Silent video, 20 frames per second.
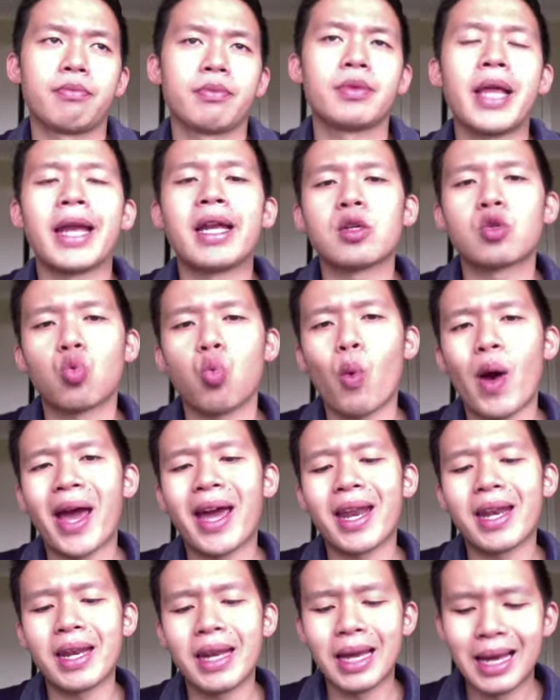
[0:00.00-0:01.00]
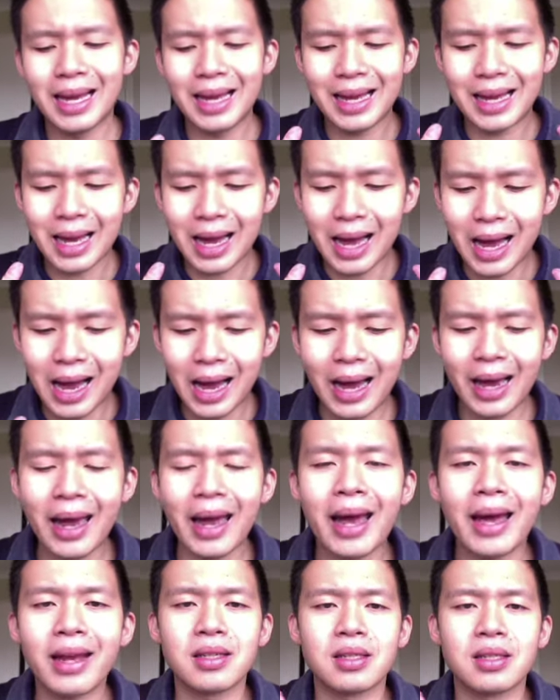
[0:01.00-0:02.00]
that is when I
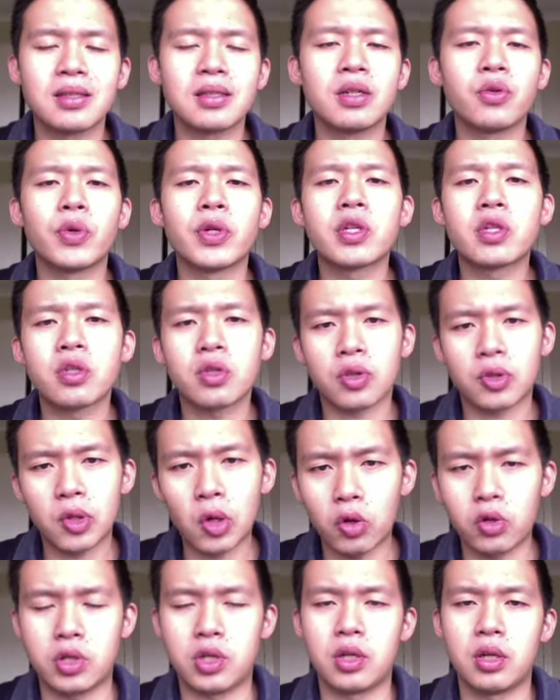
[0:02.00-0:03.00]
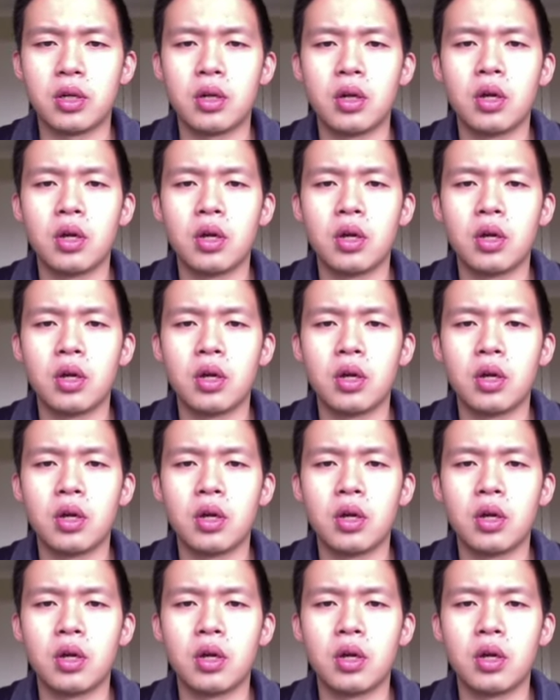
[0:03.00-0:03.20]
had a serious thought